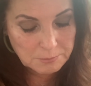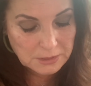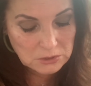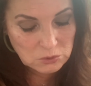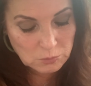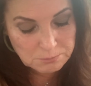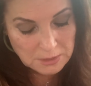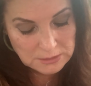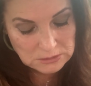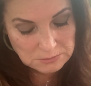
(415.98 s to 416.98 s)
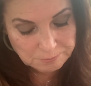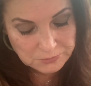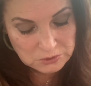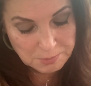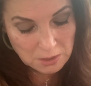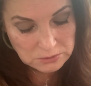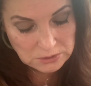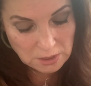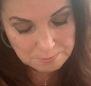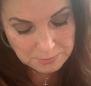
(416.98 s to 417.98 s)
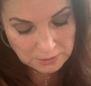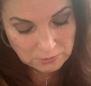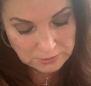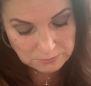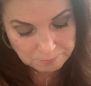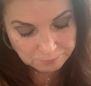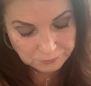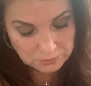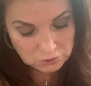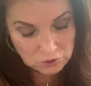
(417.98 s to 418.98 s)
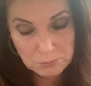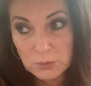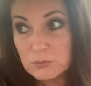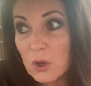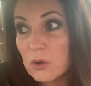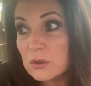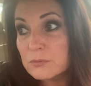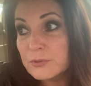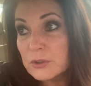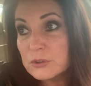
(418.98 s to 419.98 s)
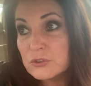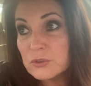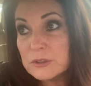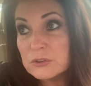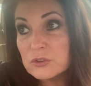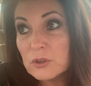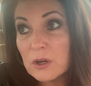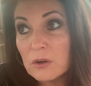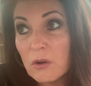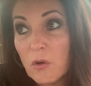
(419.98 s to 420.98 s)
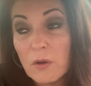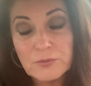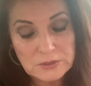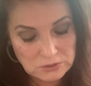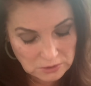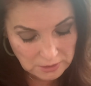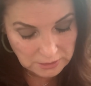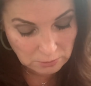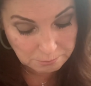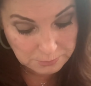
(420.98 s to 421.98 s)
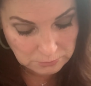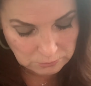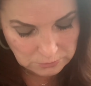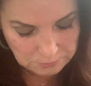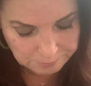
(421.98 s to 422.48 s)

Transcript: because when my spouse got married, she moved all her furniture into our office that I helped build.